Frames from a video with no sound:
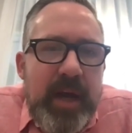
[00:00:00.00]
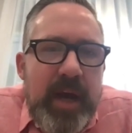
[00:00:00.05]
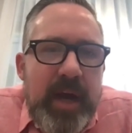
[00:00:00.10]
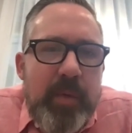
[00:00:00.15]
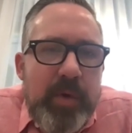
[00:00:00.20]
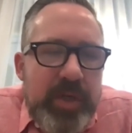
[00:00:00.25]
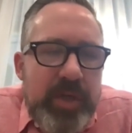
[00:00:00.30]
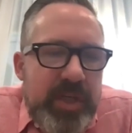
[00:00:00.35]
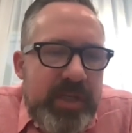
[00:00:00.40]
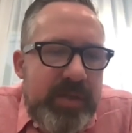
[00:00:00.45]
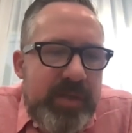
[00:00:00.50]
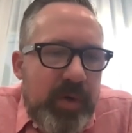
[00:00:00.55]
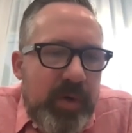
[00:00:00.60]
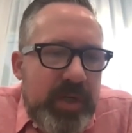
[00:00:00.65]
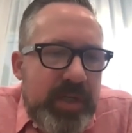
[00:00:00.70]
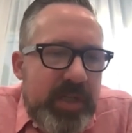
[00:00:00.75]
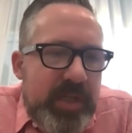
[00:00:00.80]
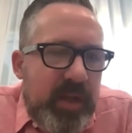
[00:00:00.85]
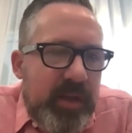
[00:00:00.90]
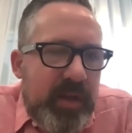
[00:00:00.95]
Uh, we're just,
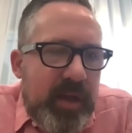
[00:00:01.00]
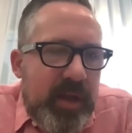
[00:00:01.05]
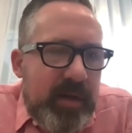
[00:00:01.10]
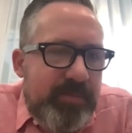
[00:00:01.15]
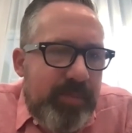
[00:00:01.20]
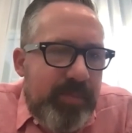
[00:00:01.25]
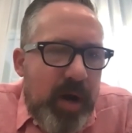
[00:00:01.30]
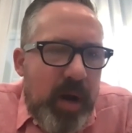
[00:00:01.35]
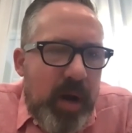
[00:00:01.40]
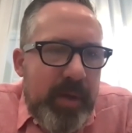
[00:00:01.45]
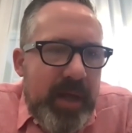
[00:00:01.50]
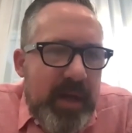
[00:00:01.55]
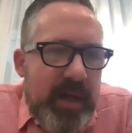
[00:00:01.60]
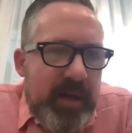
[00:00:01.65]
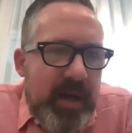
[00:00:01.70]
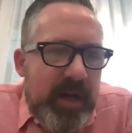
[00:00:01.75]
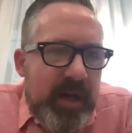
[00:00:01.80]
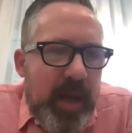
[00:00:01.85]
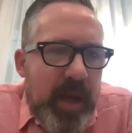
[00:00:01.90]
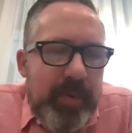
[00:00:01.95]
we're just a, a, probably
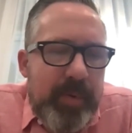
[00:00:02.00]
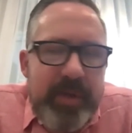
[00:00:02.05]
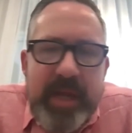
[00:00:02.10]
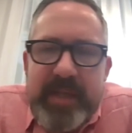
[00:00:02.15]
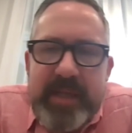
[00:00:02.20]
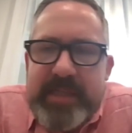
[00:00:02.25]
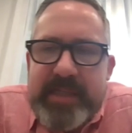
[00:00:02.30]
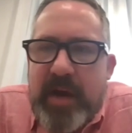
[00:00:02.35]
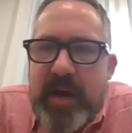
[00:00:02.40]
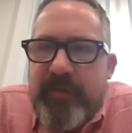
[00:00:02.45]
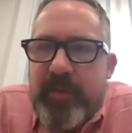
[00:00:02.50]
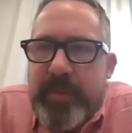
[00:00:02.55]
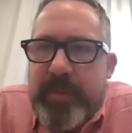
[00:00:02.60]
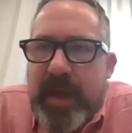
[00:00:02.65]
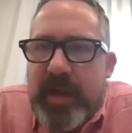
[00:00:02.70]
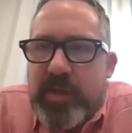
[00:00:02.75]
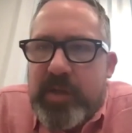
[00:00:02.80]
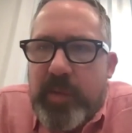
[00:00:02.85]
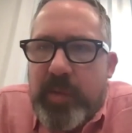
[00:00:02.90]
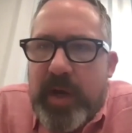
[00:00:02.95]
a, a couple days out
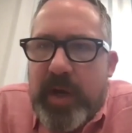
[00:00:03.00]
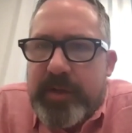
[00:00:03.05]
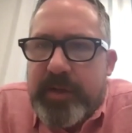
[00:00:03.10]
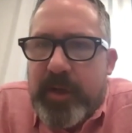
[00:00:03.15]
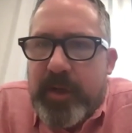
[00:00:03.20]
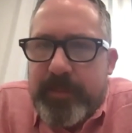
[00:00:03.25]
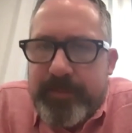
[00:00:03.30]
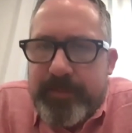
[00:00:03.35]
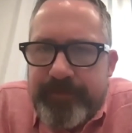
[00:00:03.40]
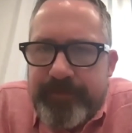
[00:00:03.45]
from that as well. So